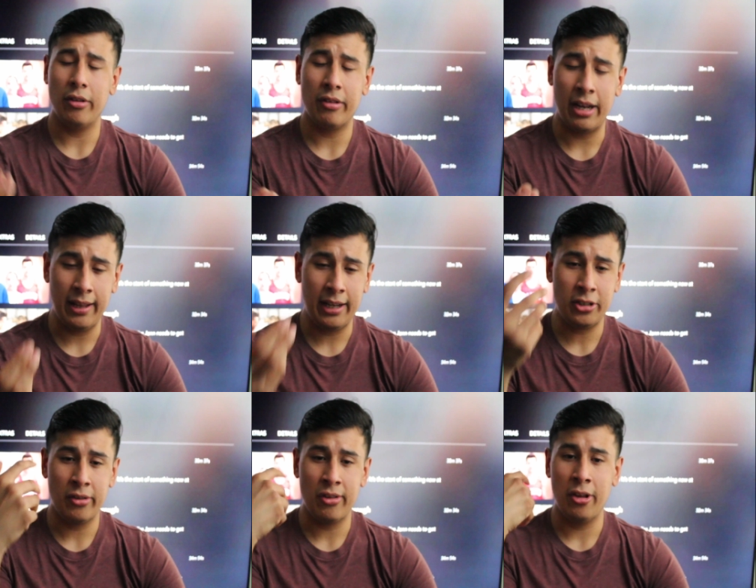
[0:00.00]
is kind of like
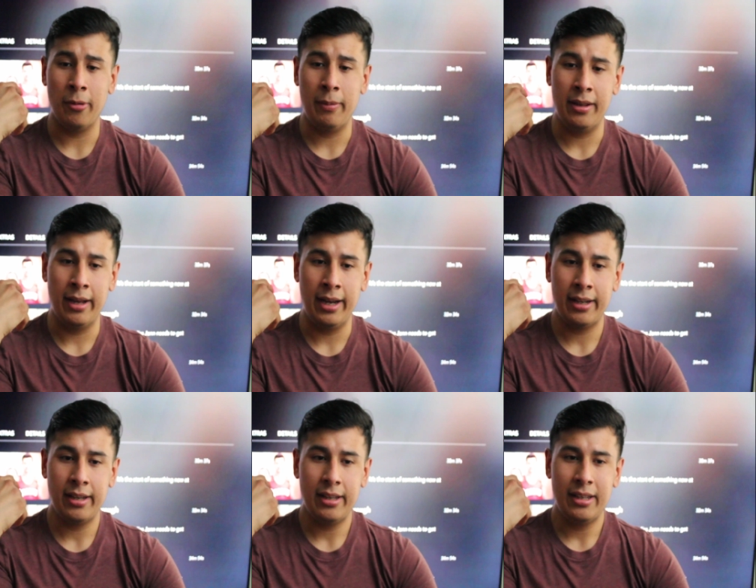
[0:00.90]
just a little bit, like,
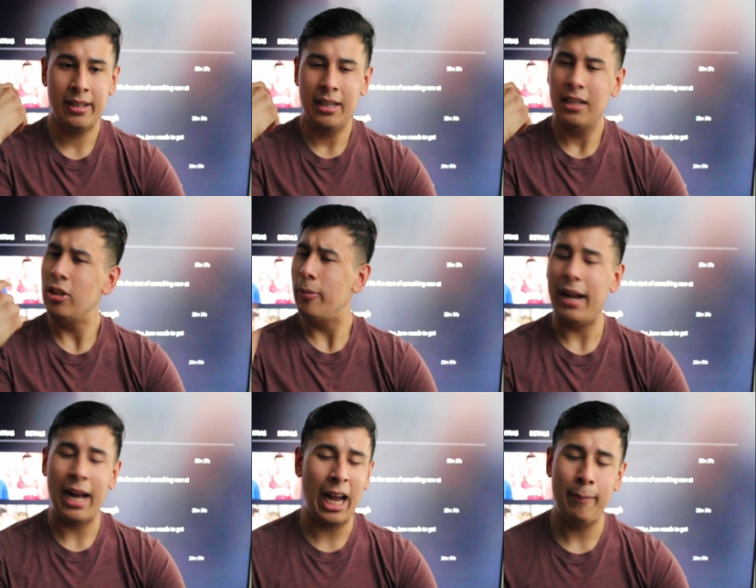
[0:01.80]
a little bit
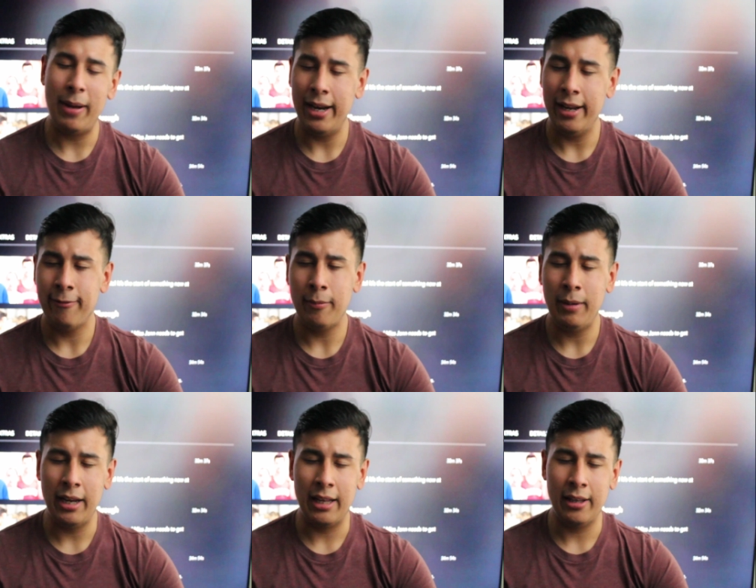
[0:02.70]
eye-batting for
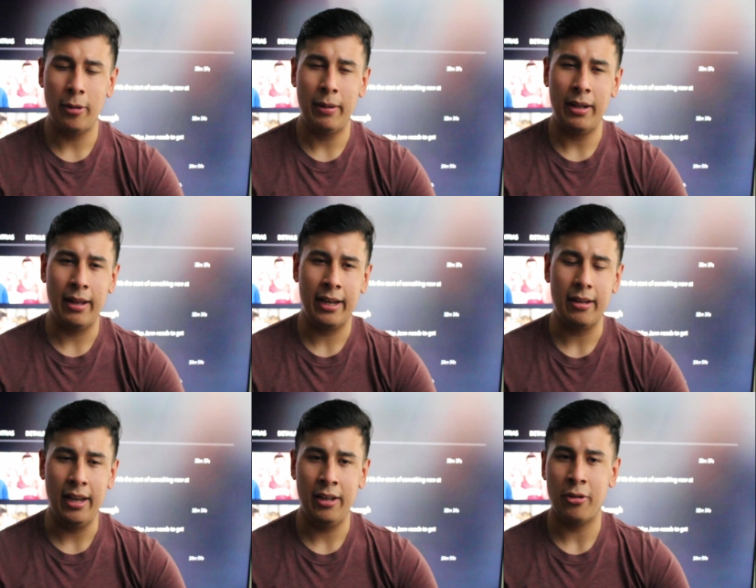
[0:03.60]
me, a little bit, like,
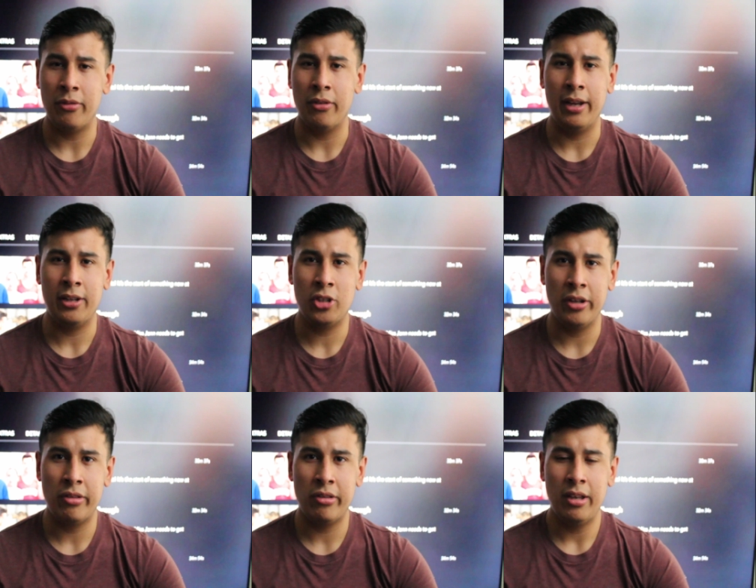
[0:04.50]
in terms of, like,
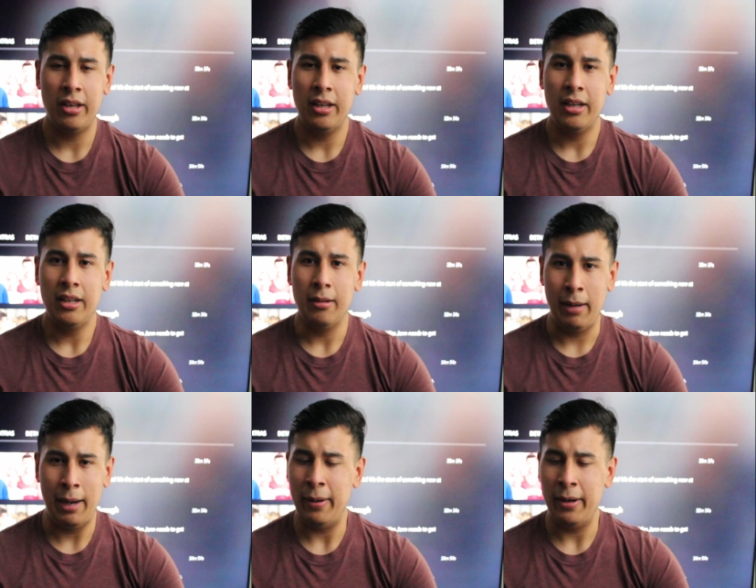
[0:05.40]
just my
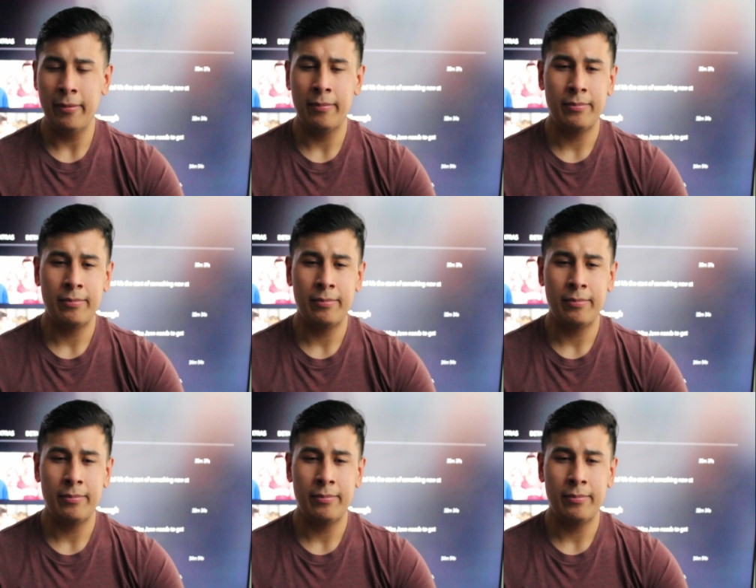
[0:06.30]
opinion.